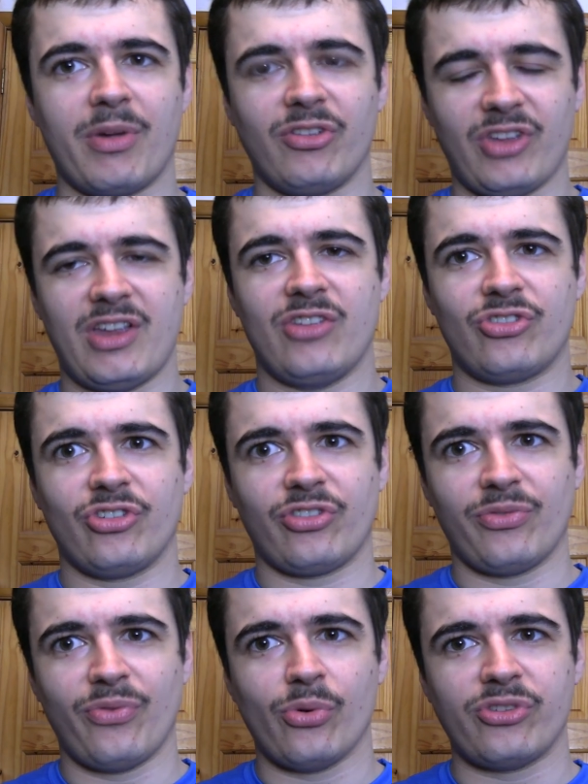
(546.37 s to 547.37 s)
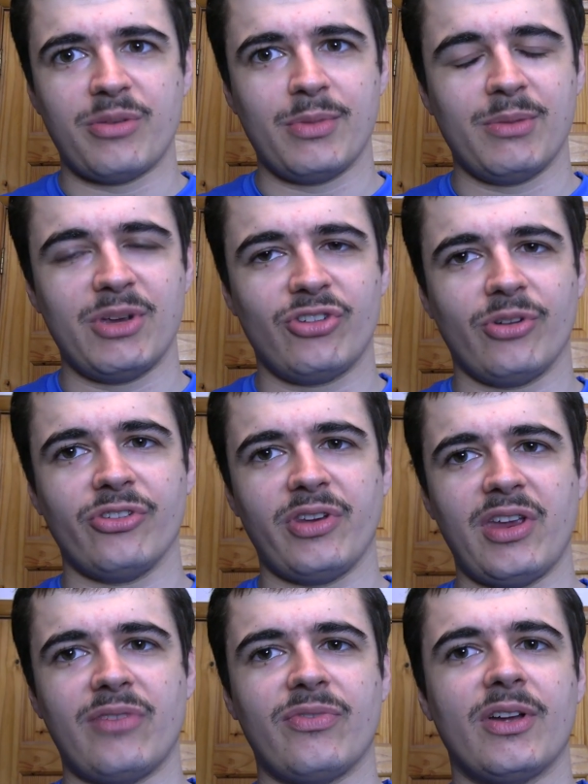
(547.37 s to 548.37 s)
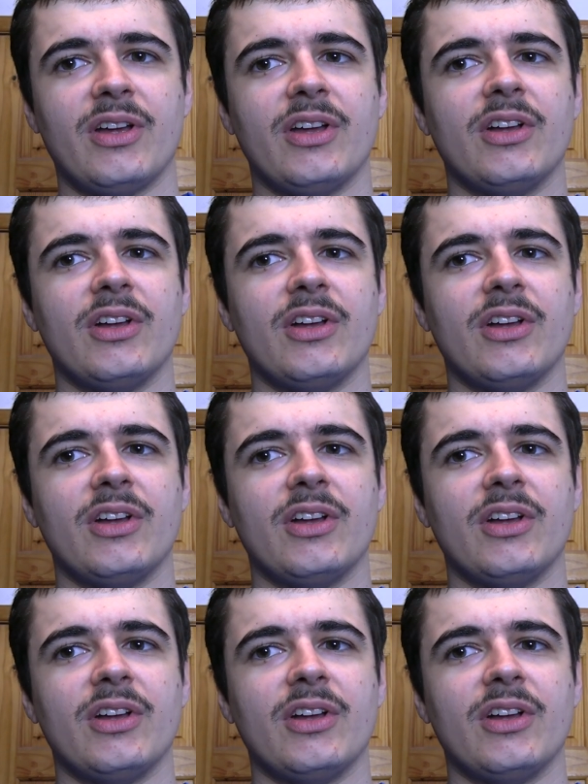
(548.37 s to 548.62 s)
because it is just a 40mm underneath.